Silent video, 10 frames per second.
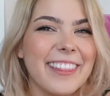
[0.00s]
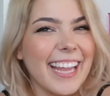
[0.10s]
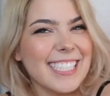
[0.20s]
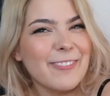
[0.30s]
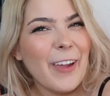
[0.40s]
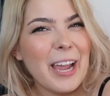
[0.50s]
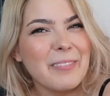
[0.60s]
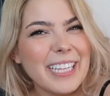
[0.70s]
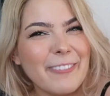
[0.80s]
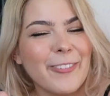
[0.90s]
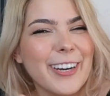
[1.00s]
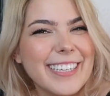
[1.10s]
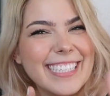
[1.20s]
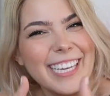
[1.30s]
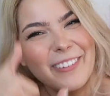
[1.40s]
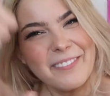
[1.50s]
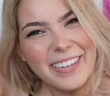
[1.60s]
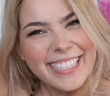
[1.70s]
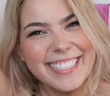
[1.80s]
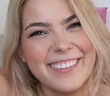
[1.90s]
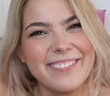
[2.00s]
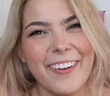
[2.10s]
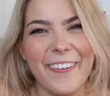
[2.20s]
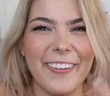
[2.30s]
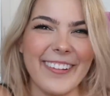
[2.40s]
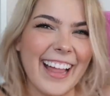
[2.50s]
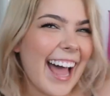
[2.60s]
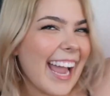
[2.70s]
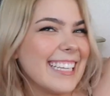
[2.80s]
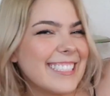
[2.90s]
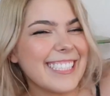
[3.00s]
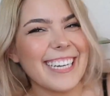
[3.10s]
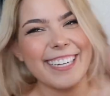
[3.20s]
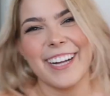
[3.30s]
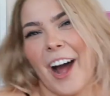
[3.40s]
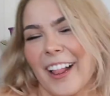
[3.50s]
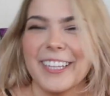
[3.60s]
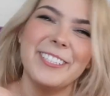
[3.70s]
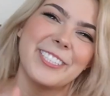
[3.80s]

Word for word: thanks family for giving me some oral hygiene and Colin